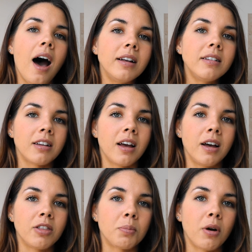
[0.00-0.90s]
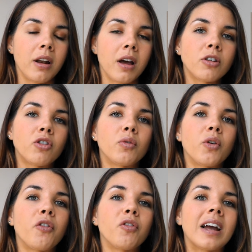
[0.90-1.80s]
under the product to
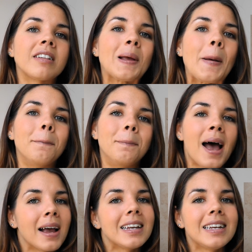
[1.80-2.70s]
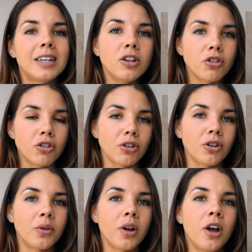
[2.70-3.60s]
reflect back
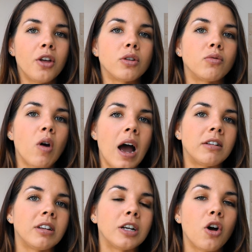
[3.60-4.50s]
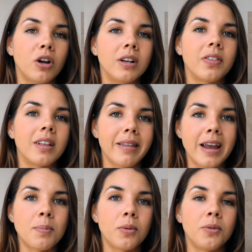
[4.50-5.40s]
into the writing on the
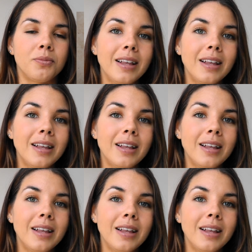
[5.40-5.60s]
label.